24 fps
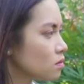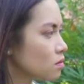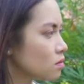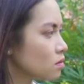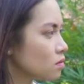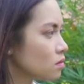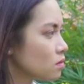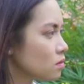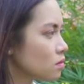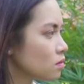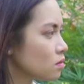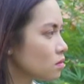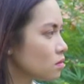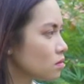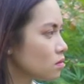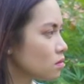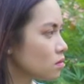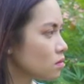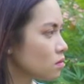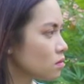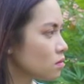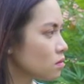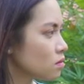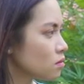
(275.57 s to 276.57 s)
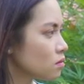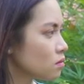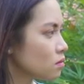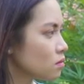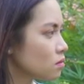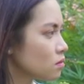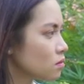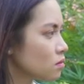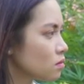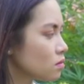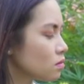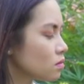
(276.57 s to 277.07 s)

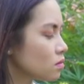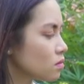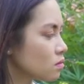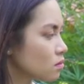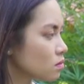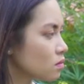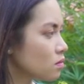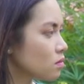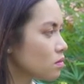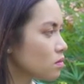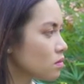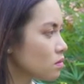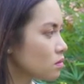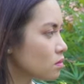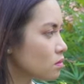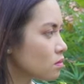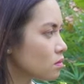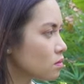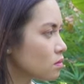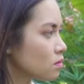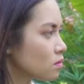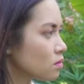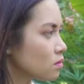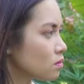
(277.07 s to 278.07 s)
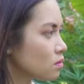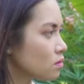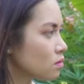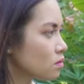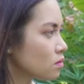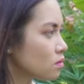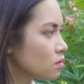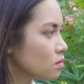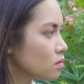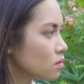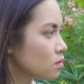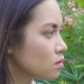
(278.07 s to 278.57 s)

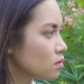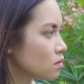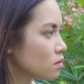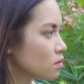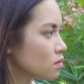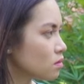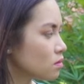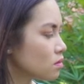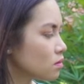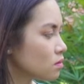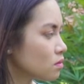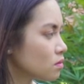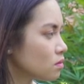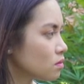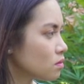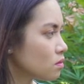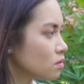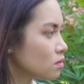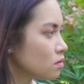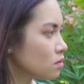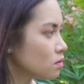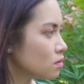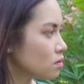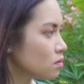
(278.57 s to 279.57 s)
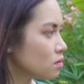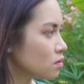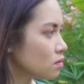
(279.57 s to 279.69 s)
No words are spoken by the person on screen.